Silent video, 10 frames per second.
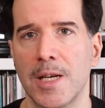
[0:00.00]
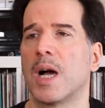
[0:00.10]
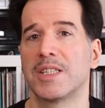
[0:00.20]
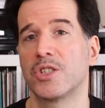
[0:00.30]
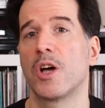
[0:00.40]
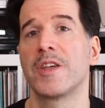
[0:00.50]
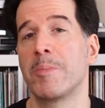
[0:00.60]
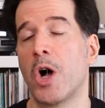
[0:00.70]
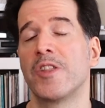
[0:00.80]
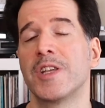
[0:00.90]
I saw them
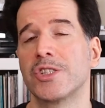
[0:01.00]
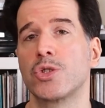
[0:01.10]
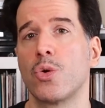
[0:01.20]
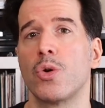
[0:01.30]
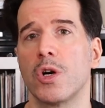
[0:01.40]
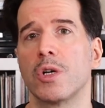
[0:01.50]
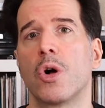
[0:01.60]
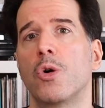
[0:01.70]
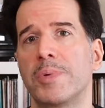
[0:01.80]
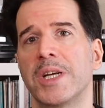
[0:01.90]
on this tour
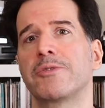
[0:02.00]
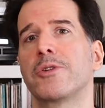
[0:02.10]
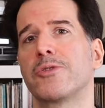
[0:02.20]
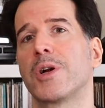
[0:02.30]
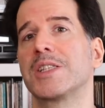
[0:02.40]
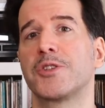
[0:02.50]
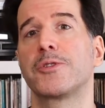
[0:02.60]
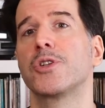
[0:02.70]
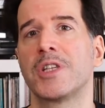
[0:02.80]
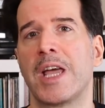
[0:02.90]
opening for Franz
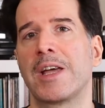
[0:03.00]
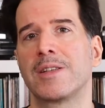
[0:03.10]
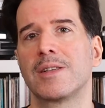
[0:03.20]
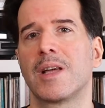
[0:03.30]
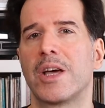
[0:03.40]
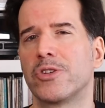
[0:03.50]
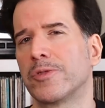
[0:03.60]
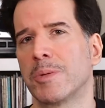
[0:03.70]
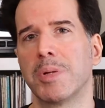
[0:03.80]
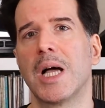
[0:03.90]
Ferdinand at
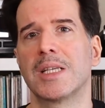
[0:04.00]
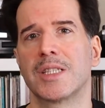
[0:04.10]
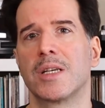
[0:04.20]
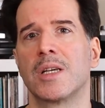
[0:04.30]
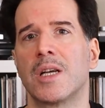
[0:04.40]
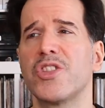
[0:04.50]
Irving Plaza.